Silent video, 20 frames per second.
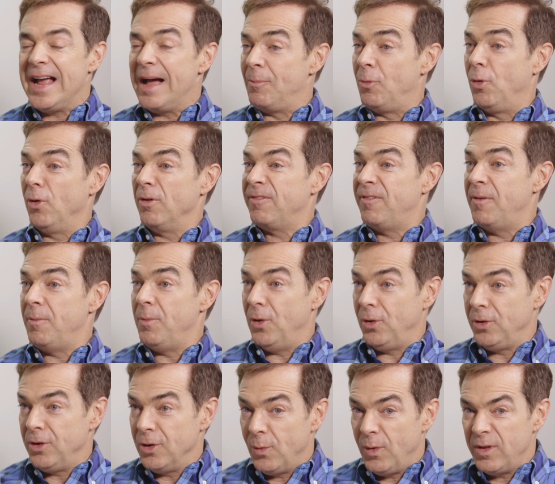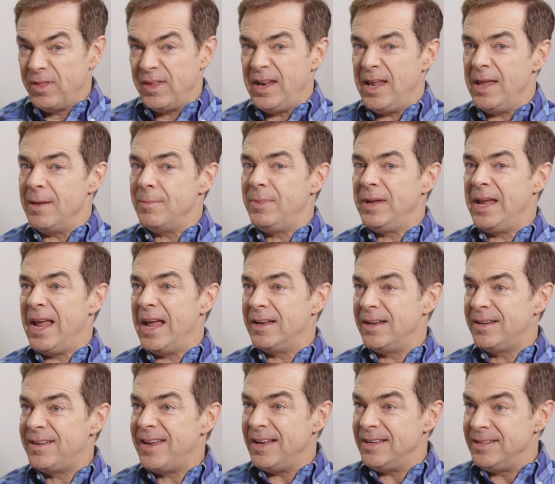I got more familiar with it. It
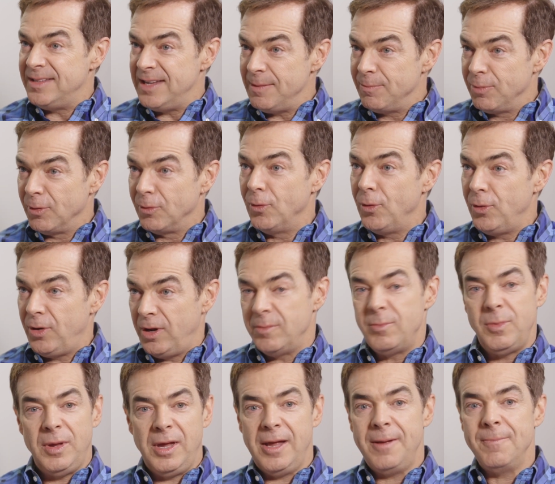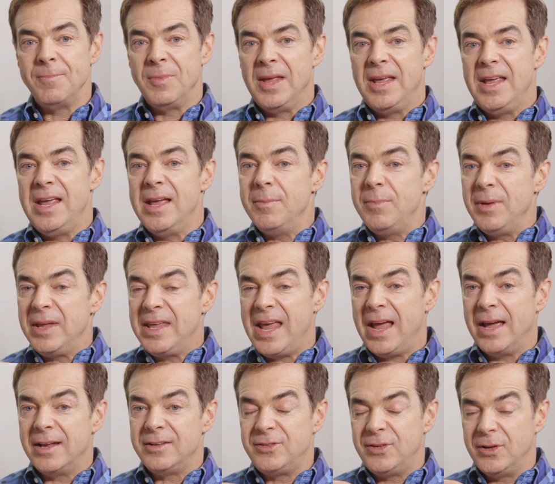began to take deeper root in me. It
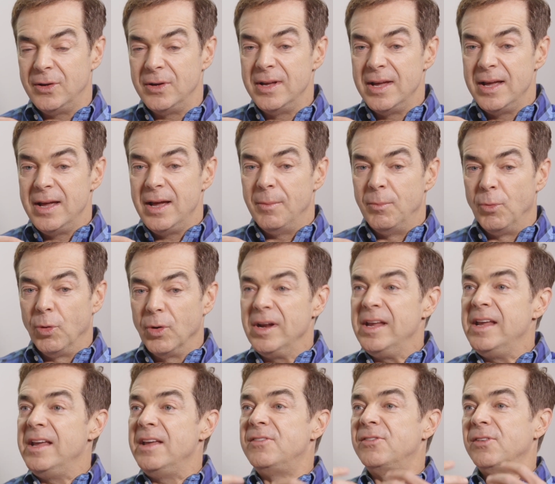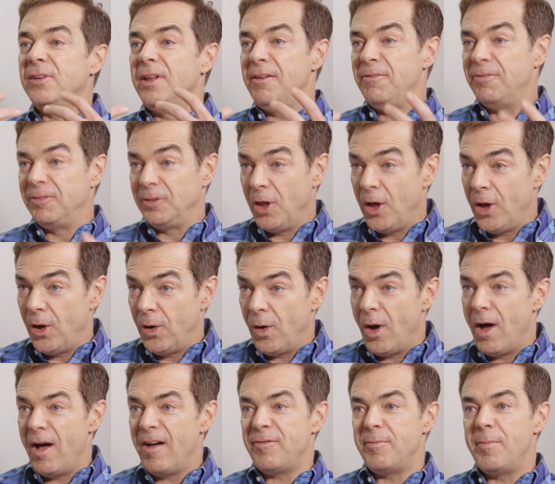began to more easily
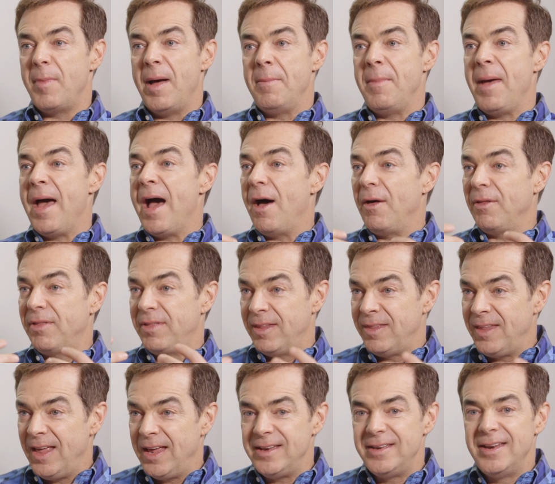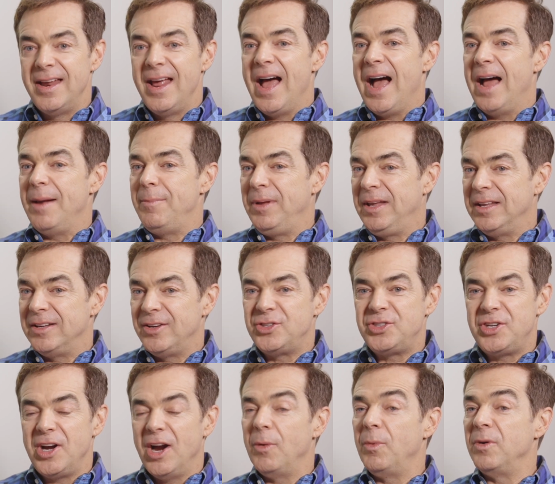flow off my mouth. And then I began
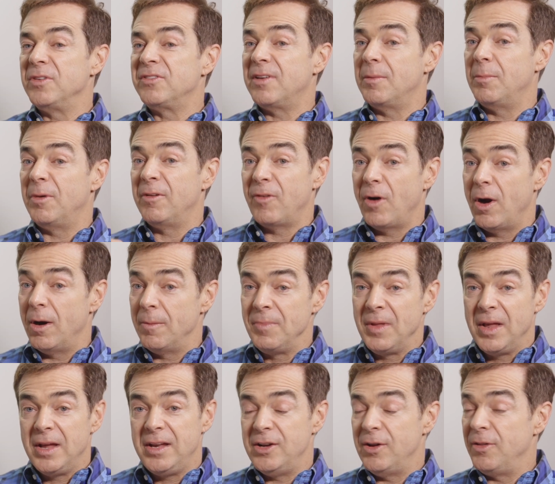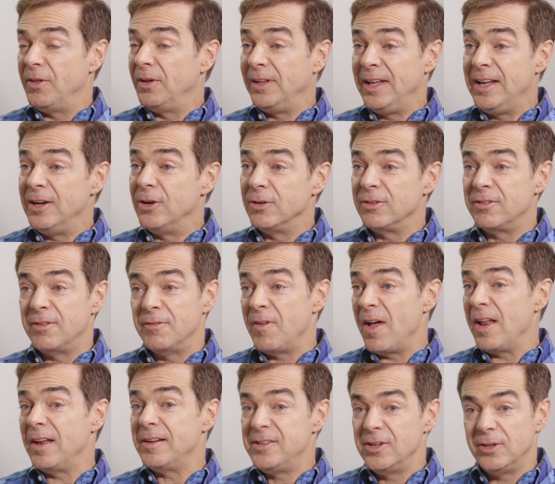to share it with some of our, the leaders,
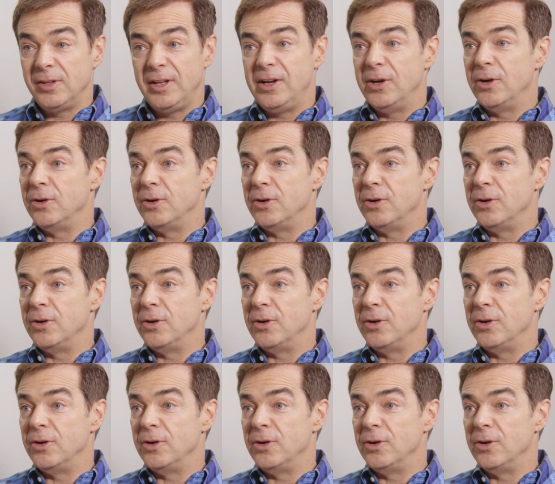the volunteer